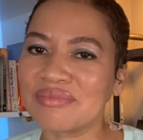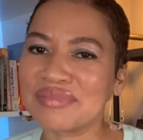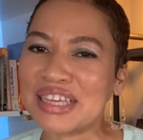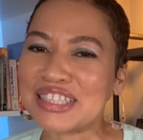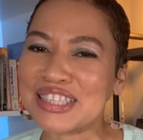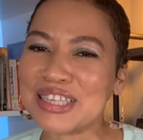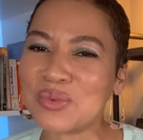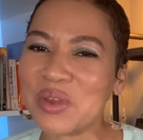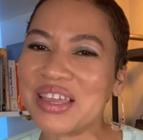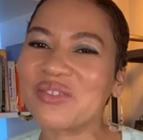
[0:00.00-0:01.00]
It's This
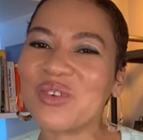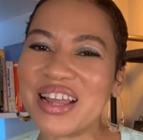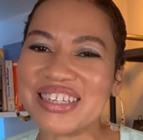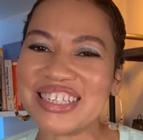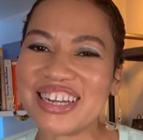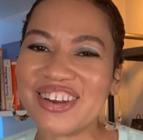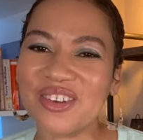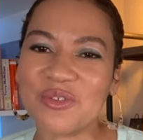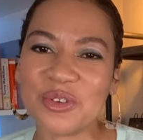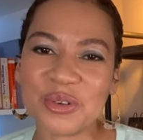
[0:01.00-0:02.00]
Week in Rideshare and
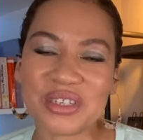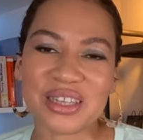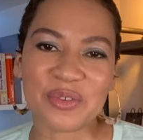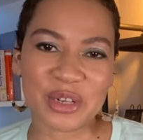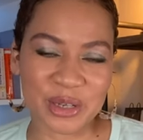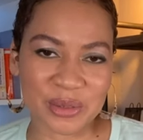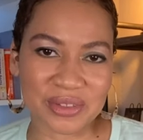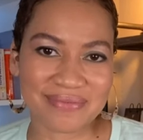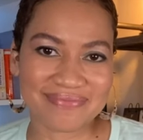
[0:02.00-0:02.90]
Food Delivery News.